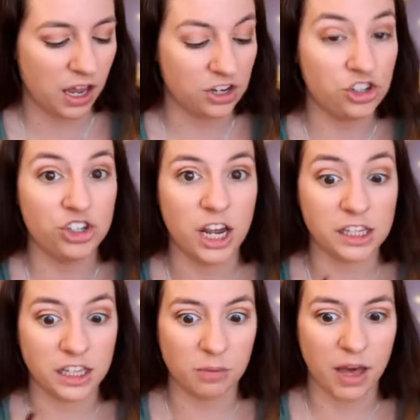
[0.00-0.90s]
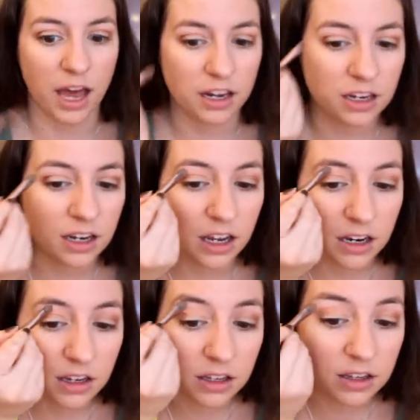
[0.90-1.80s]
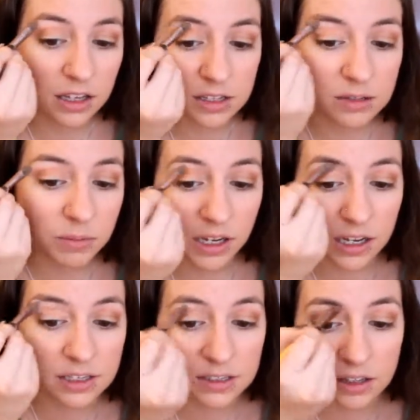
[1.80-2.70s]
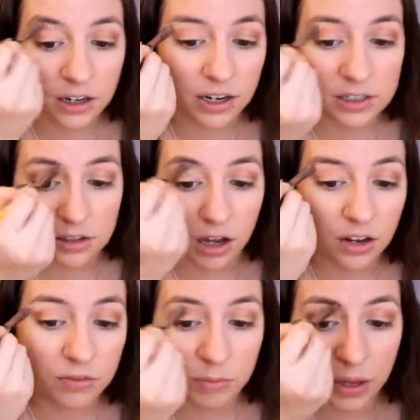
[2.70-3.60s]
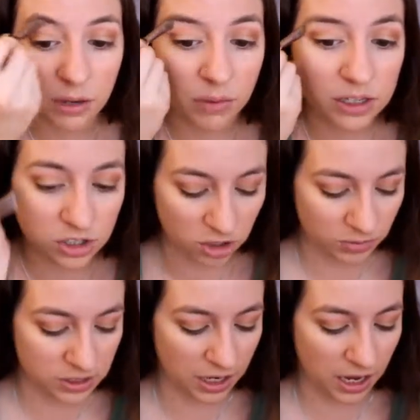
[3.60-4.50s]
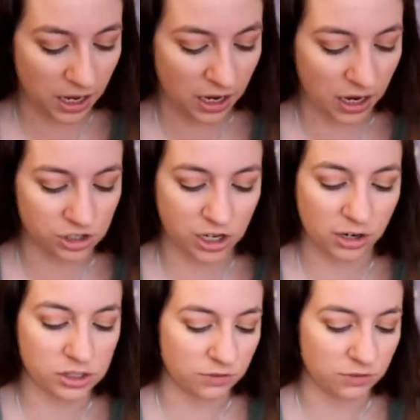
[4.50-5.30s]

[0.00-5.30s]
and gently pat it in this, because there is a lot of pigment to Urban Decay eyeshadows.